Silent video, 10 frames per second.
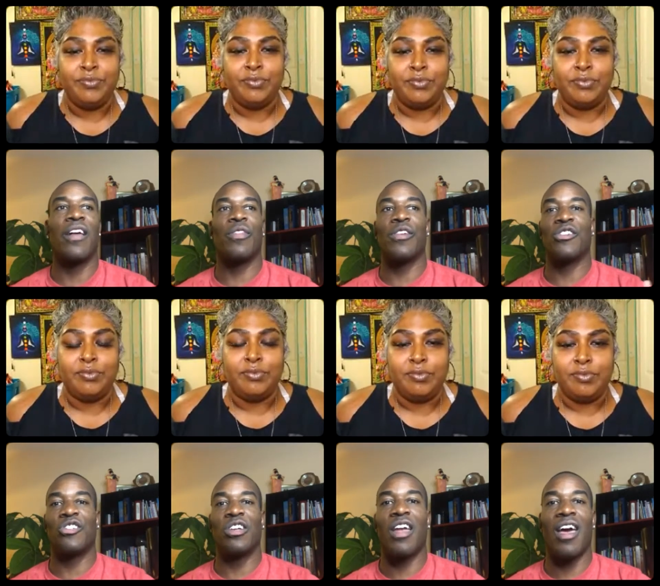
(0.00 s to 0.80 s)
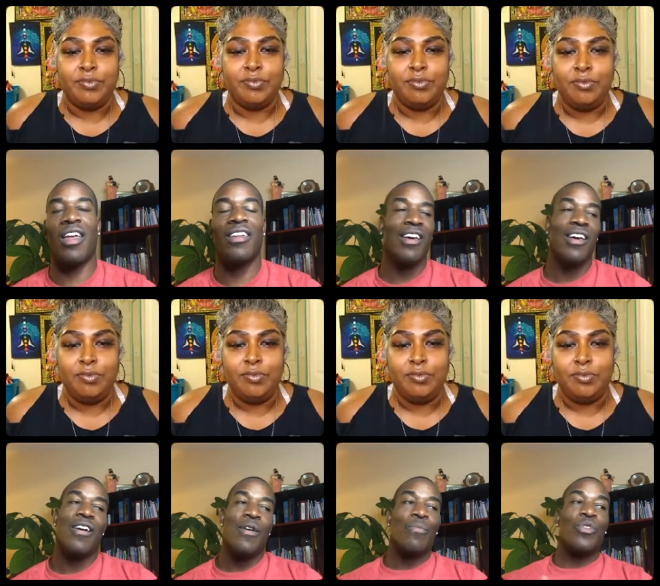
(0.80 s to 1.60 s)
Speaker 1: And the GNAT,
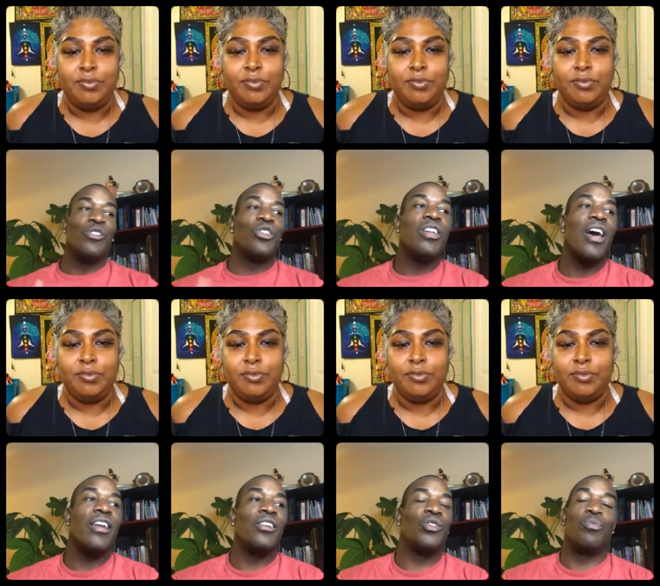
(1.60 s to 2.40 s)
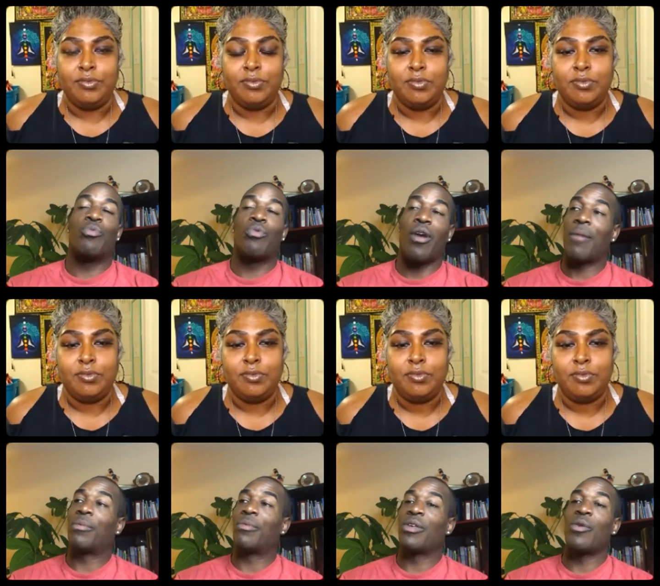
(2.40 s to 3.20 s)
the GNAT is
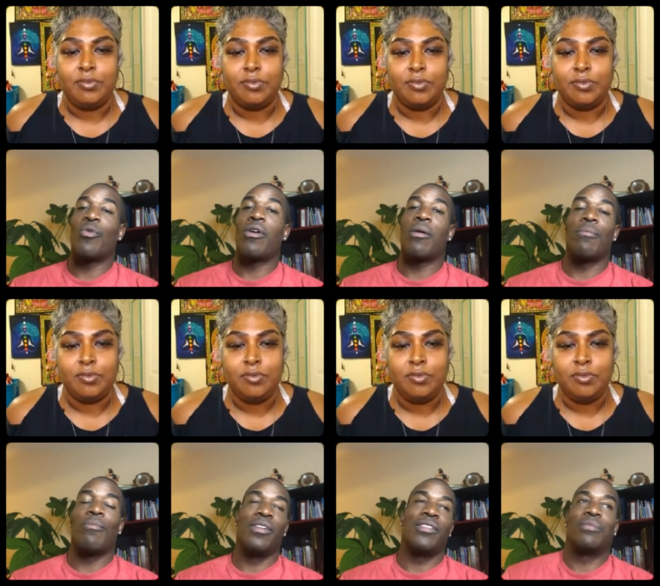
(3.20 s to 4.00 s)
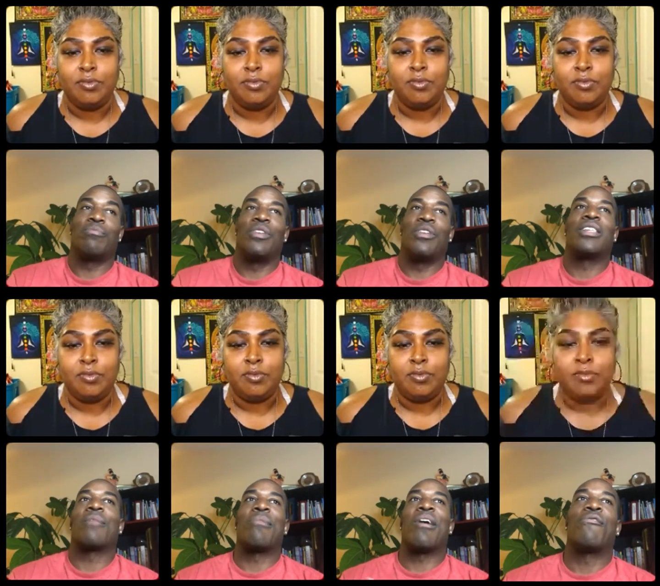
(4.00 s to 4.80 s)
probably one of it's it's
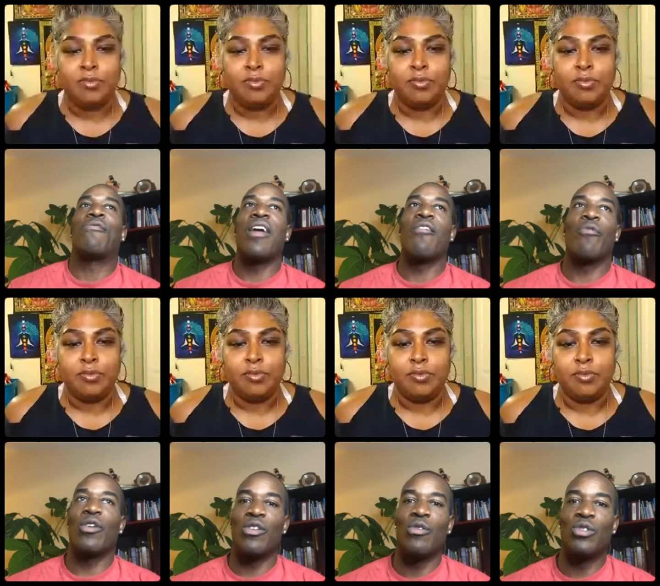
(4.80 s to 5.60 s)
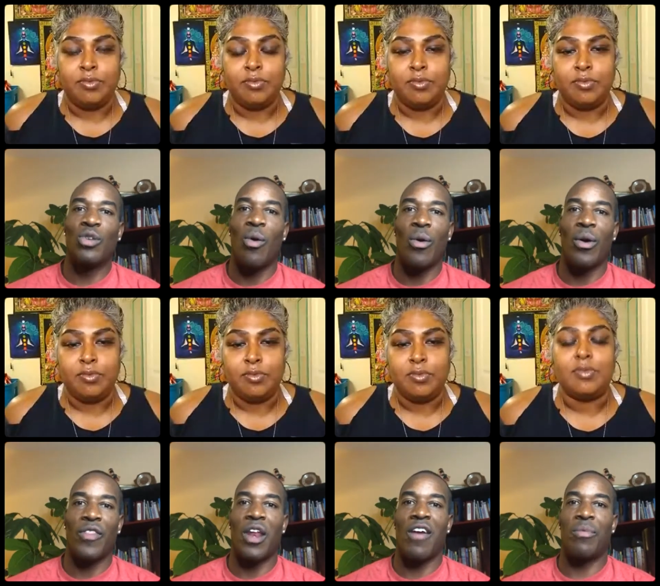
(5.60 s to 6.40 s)
like my favorite new toy
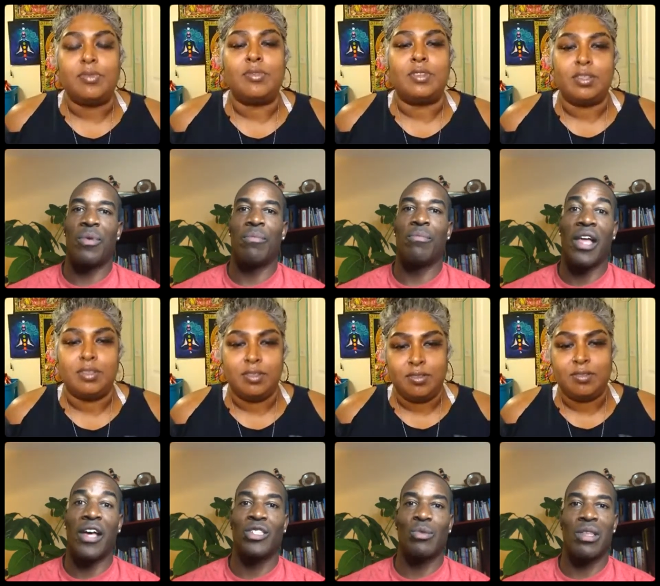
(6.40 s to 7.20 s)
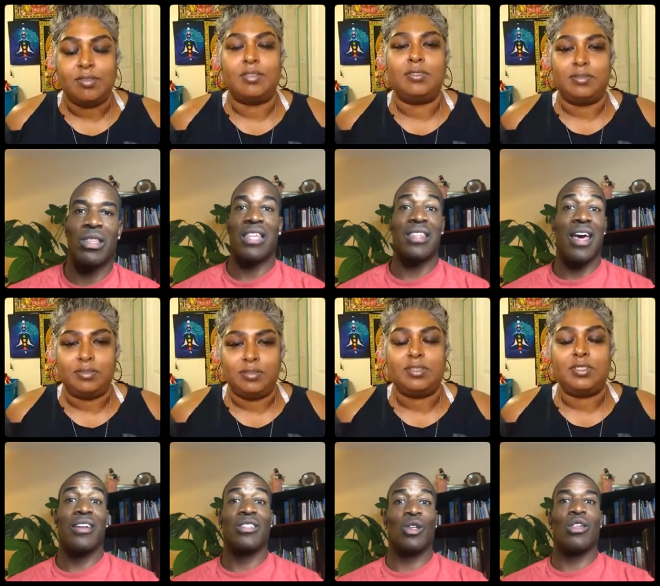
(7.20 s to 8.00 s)
that I've been blessed with. Like that
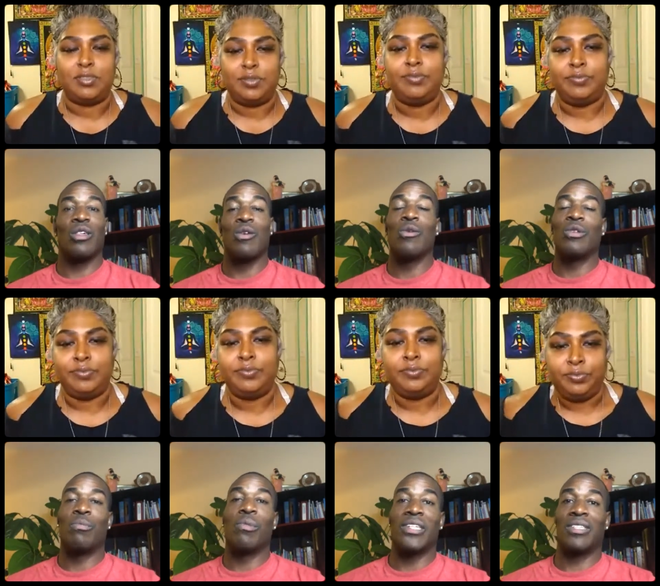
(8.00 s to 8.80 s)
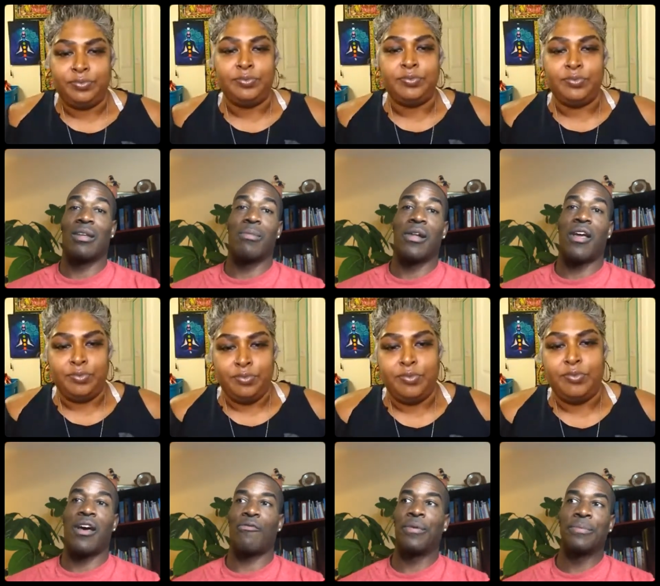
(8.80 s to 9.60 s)
is a huge blessing in my life.